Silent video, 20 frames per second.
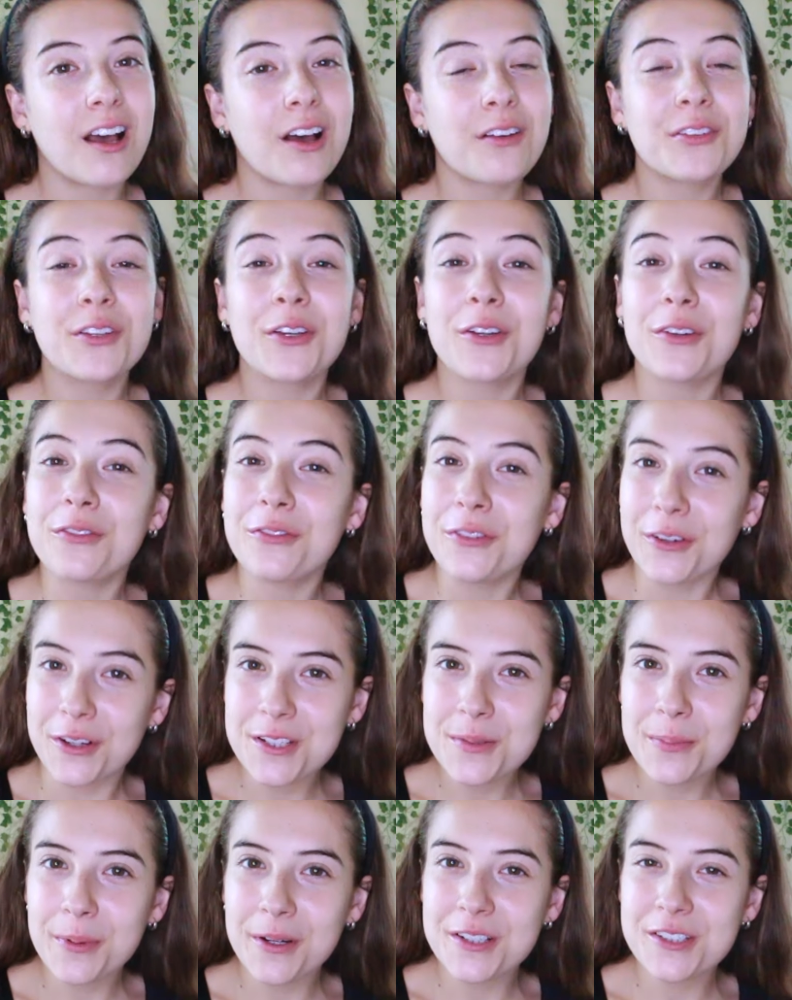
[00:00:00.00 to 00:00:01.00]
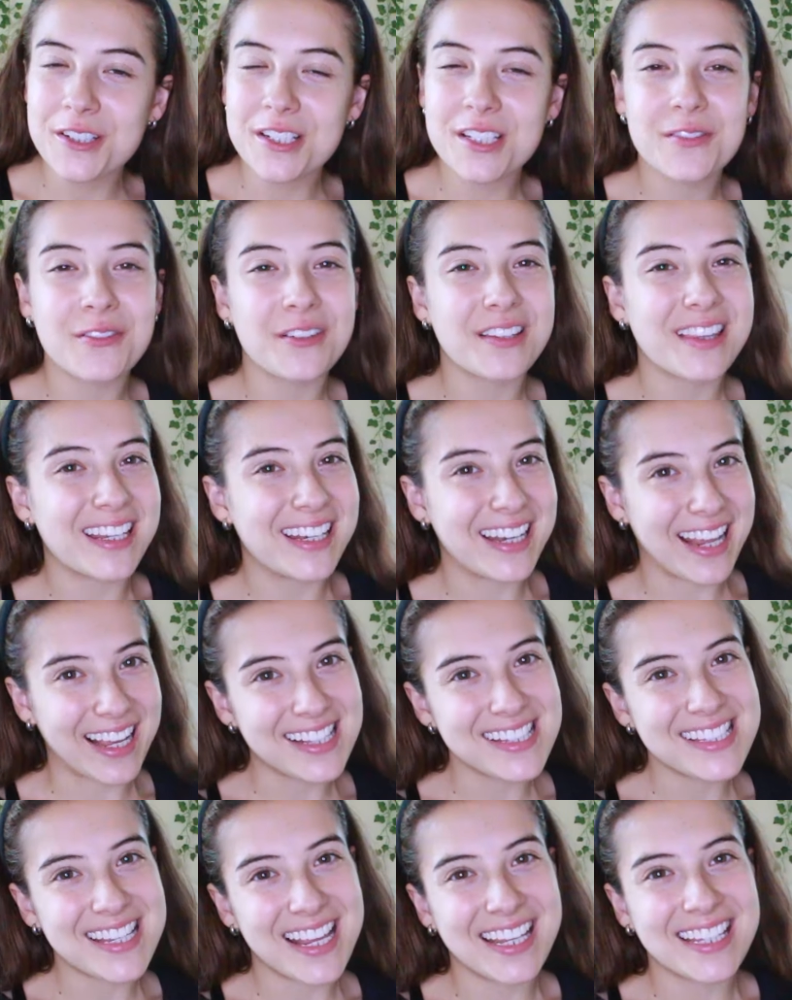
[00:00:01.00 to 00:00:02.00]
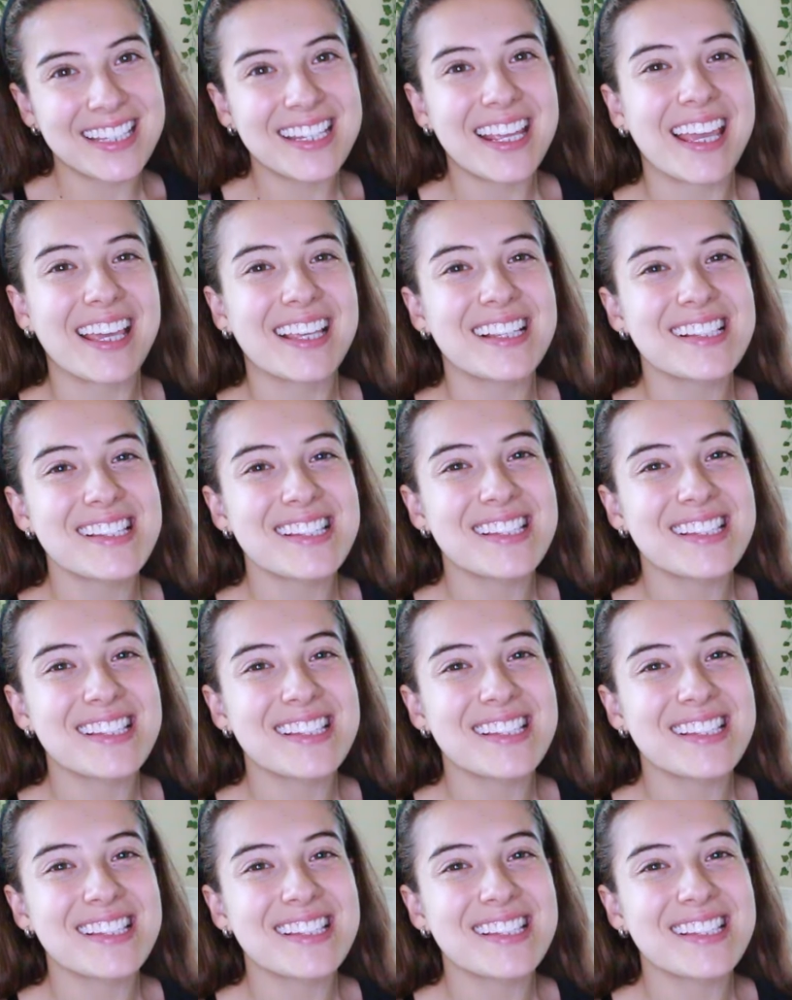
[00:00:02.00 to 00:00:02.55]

off your first purchase for the next 10 days.